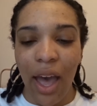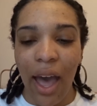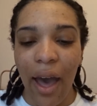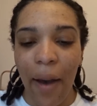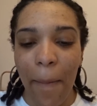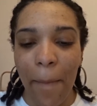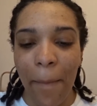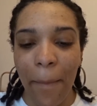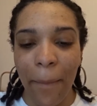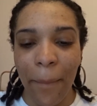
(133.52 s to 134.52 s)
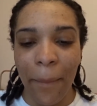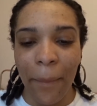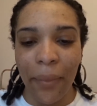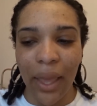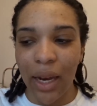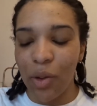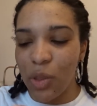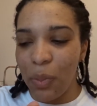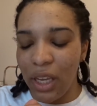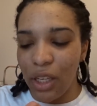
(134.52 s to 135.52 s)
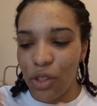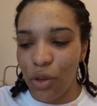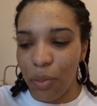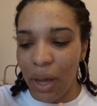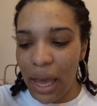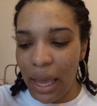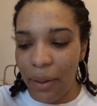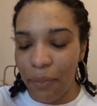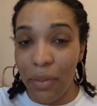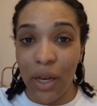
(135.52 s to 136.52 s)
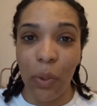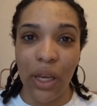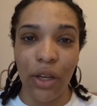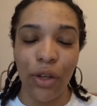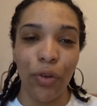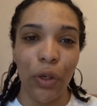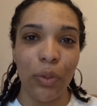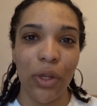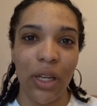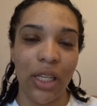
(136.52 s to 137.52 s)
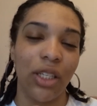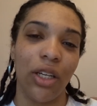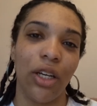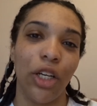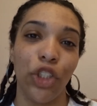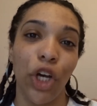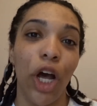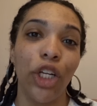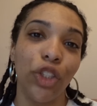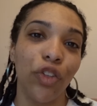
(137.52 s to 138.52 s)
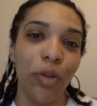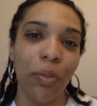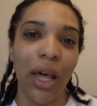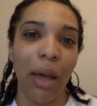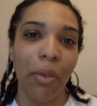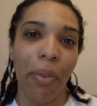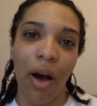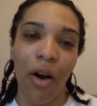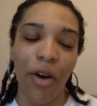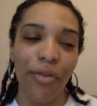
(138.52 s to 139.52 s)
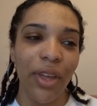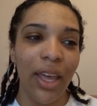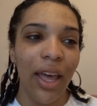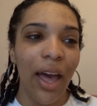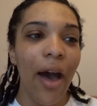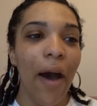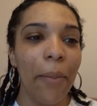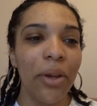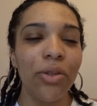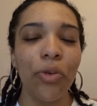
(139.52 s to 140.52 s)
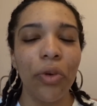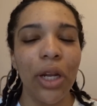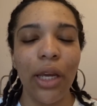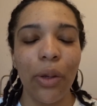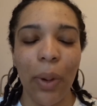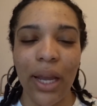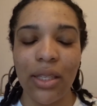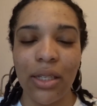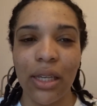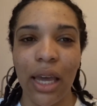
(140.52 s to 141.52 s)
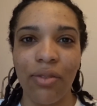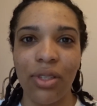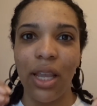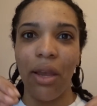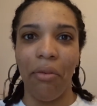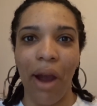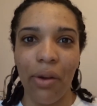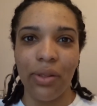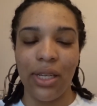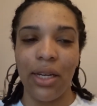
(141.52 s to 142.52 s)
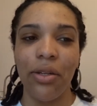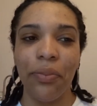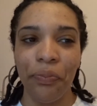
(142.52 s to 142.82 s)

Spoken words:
and I was speaking to my midweek group. So that's a church group that I'm a part of. It's a really good way to just kind of stay grounded.